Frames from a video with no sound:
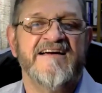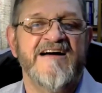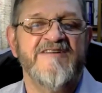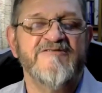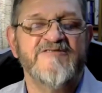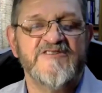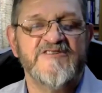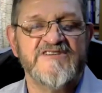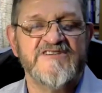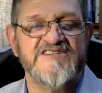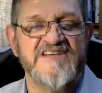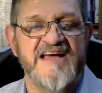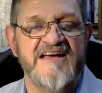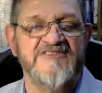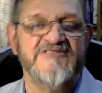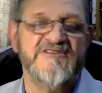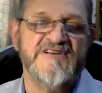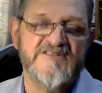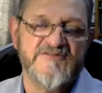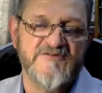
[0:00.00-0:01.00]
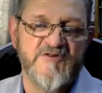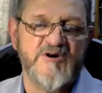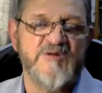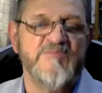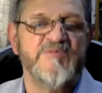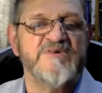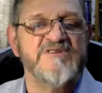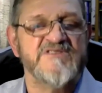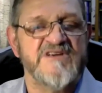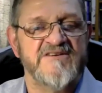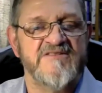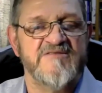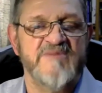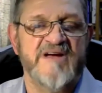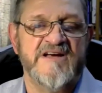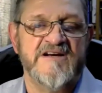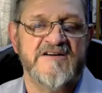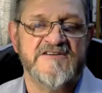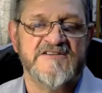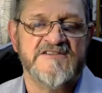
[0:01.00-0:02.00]
councillor's salary is 40% of the
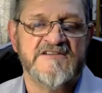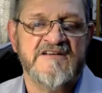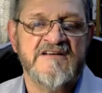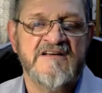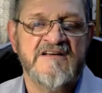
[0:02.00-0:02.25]
mayor's.